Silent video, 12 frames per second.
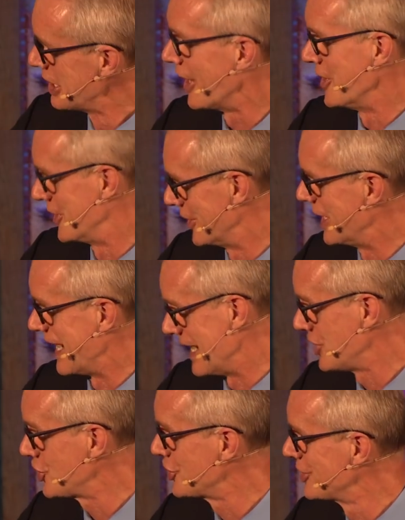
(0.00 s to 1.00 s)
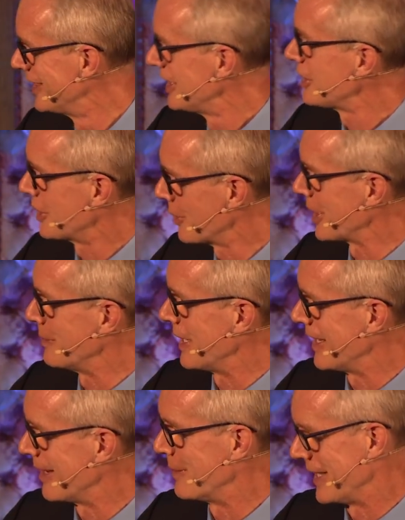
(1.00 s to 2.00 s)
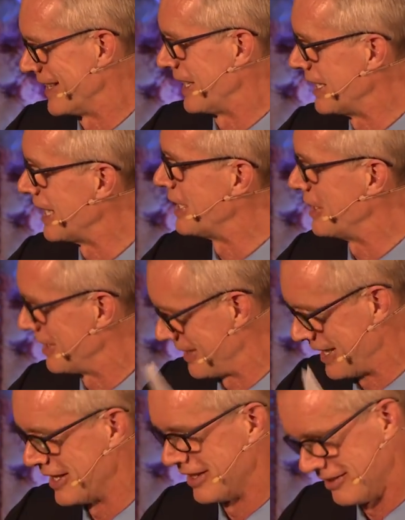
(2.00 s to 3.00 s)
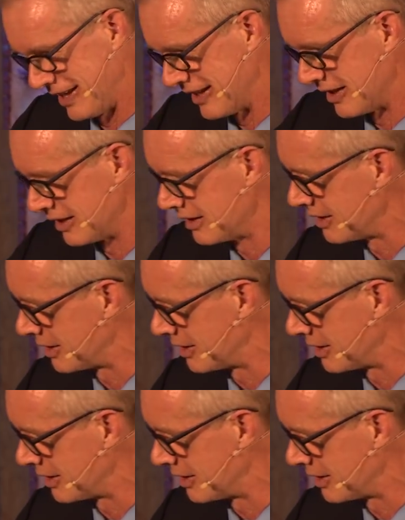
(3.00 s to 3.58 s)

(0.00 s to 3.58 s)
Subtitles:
London-ish. You know what I mean? I mean, in